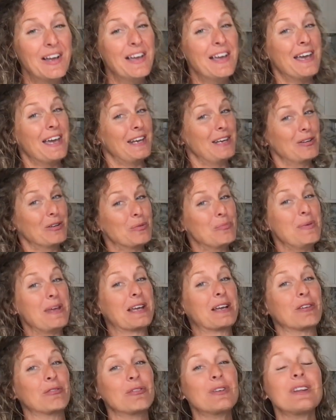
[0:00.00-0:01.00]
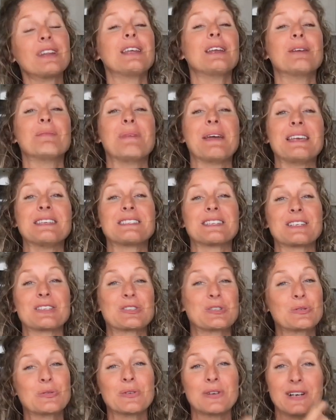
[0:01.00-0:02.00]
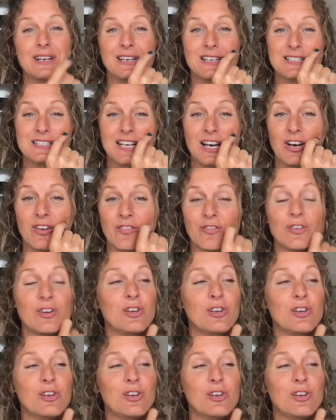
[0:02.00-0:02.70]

And it would make a really an amazing story to tell